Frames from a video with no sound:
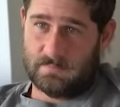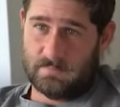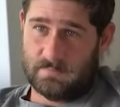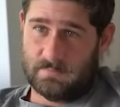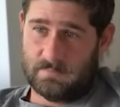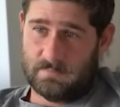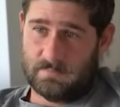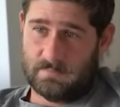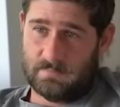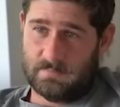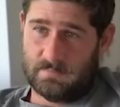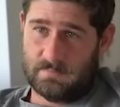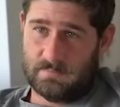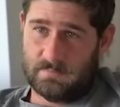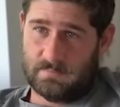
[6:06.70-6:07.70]

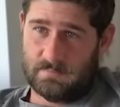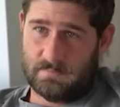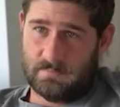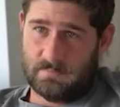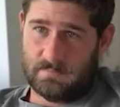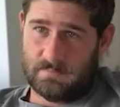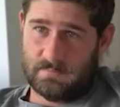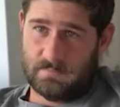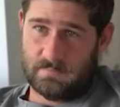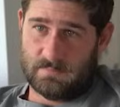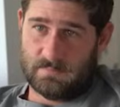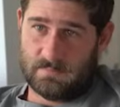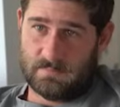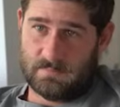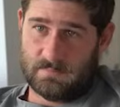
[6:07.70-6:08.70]

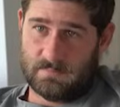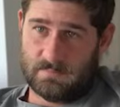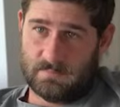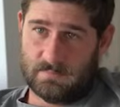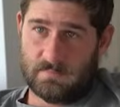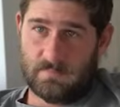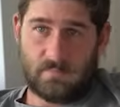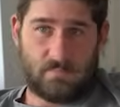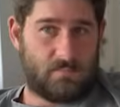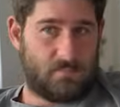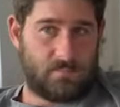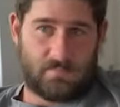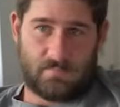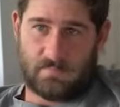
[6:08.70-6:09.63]
No words are spoken by the person on screen.